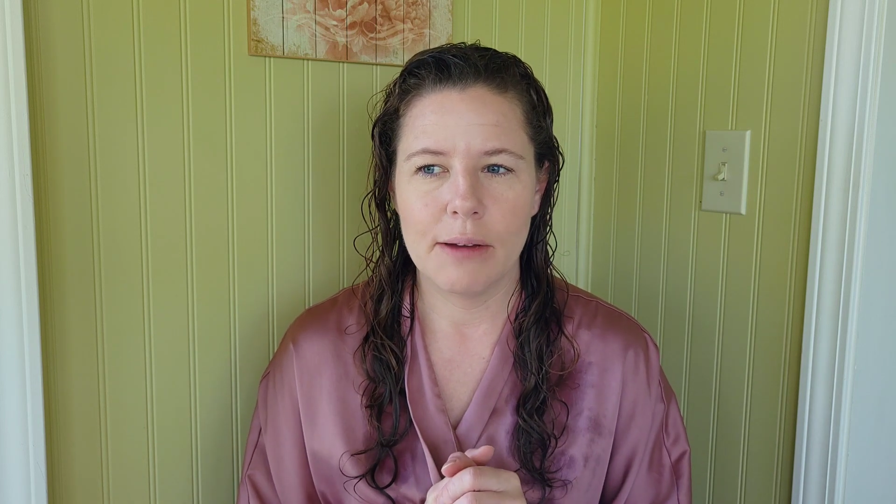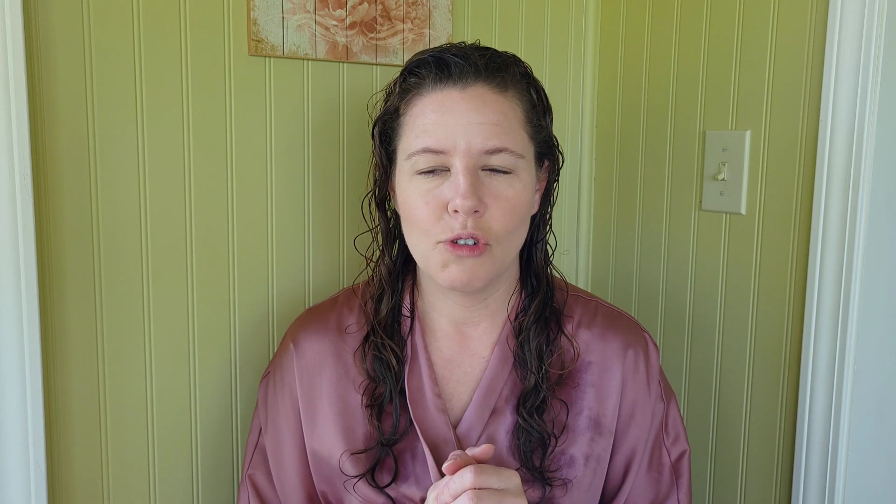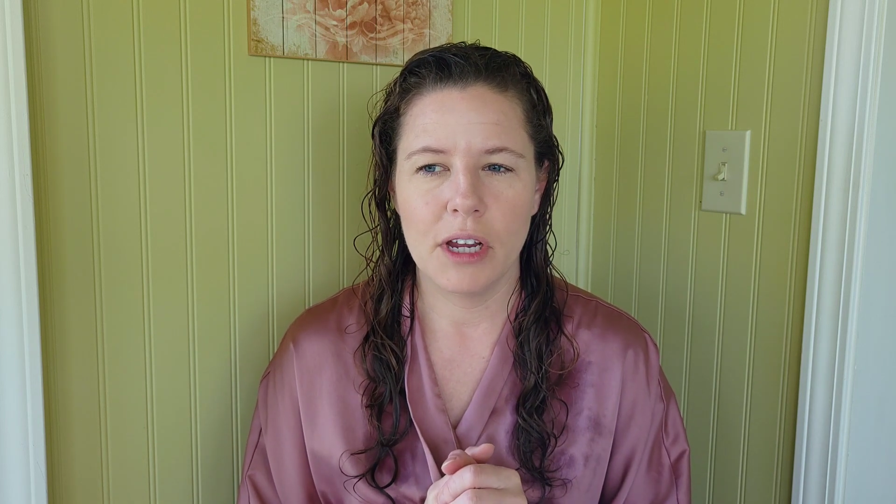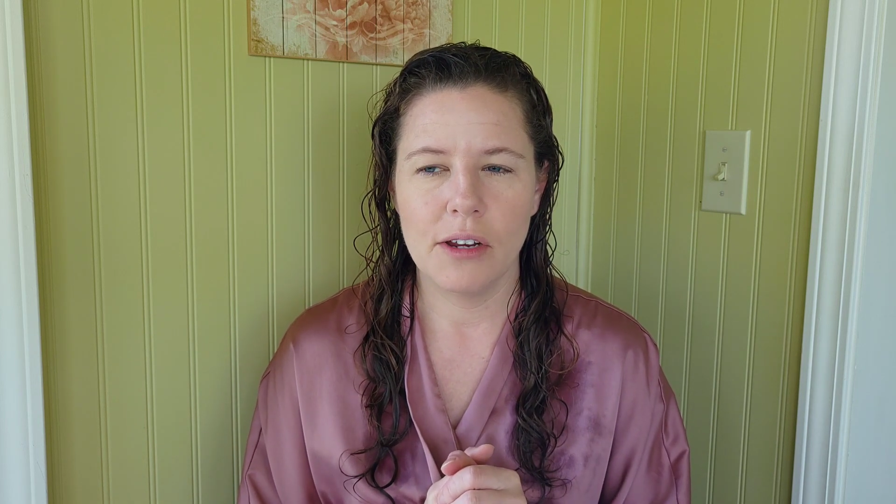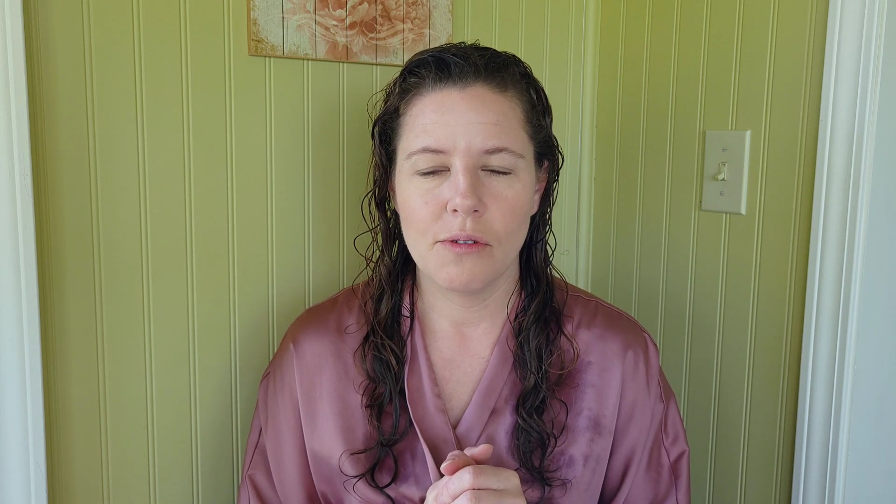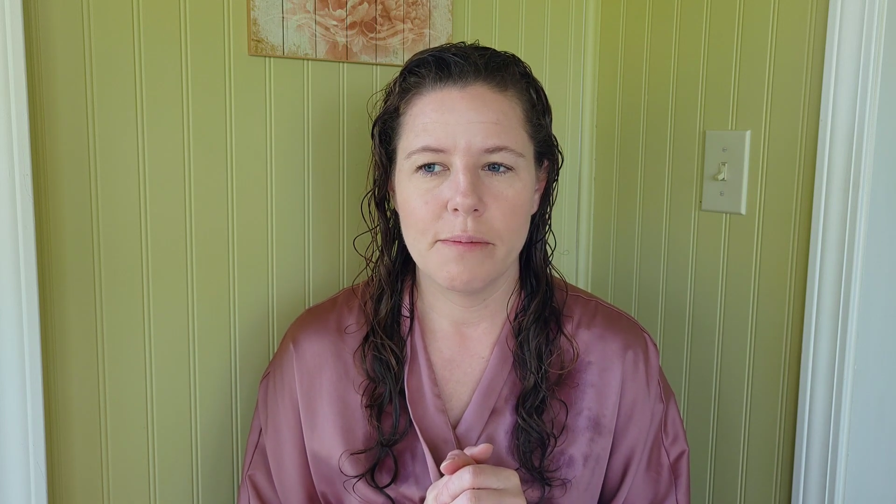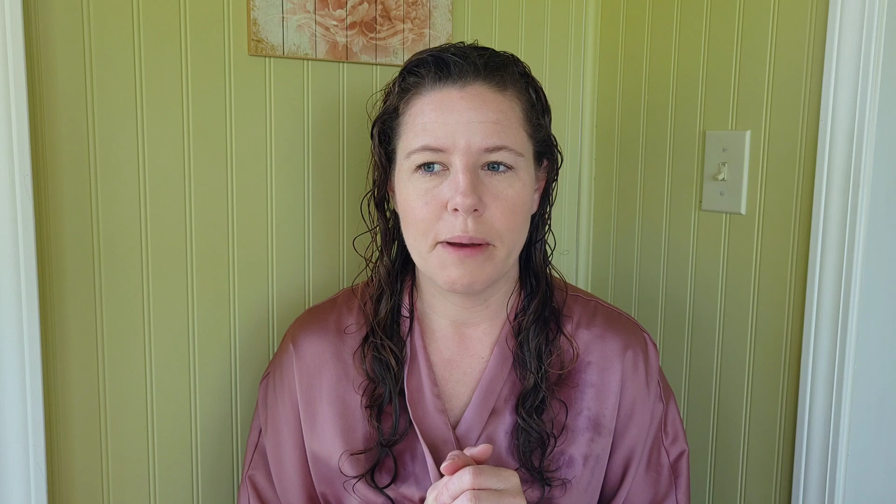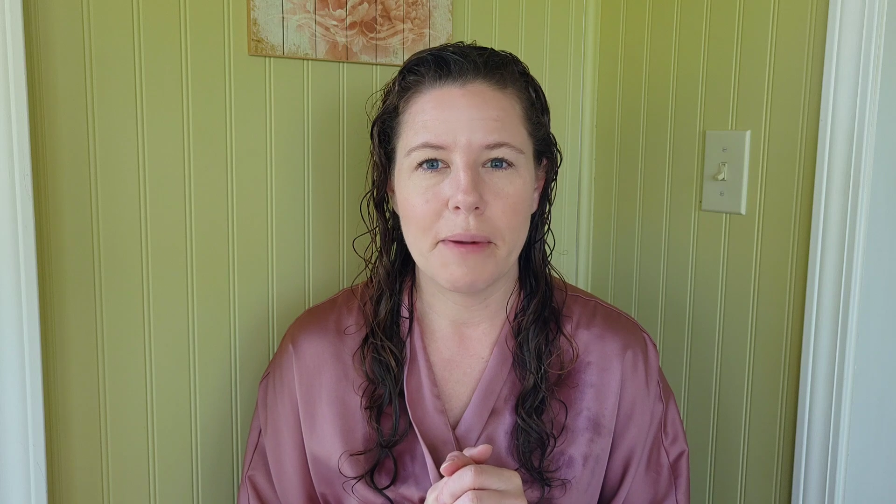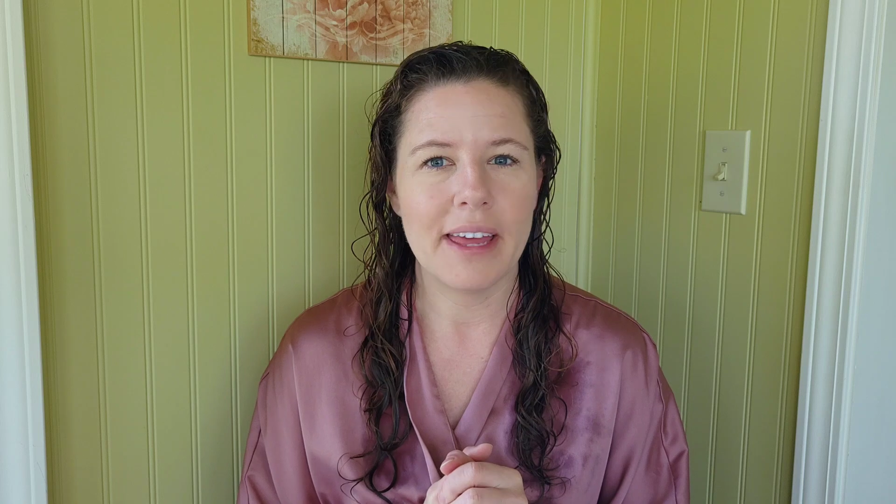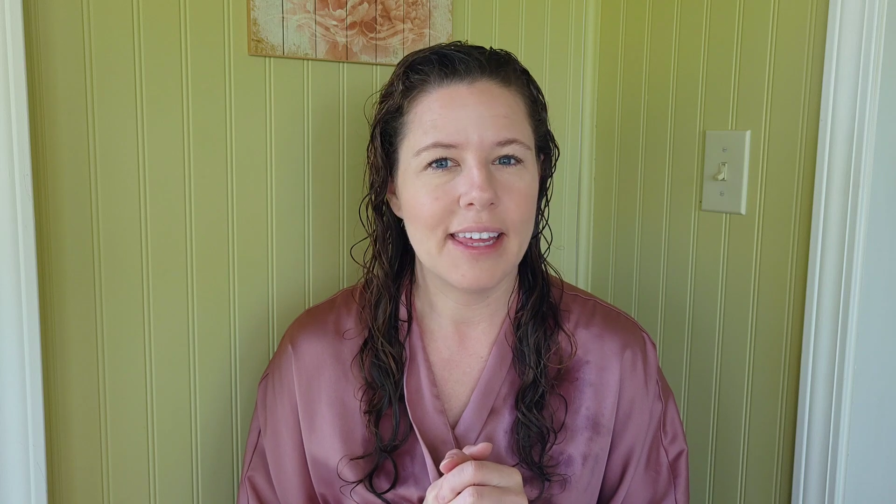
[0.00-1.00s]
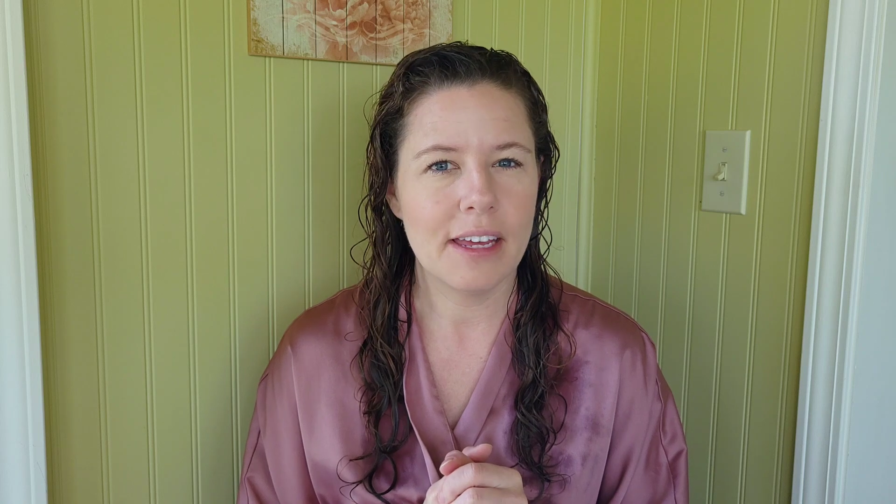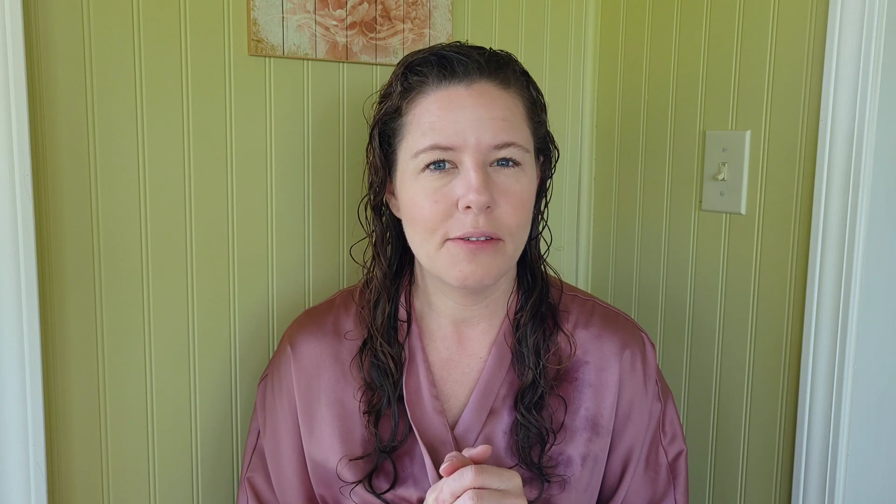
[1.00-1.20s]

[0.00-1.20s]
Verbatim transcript: I'm trying to remember, I think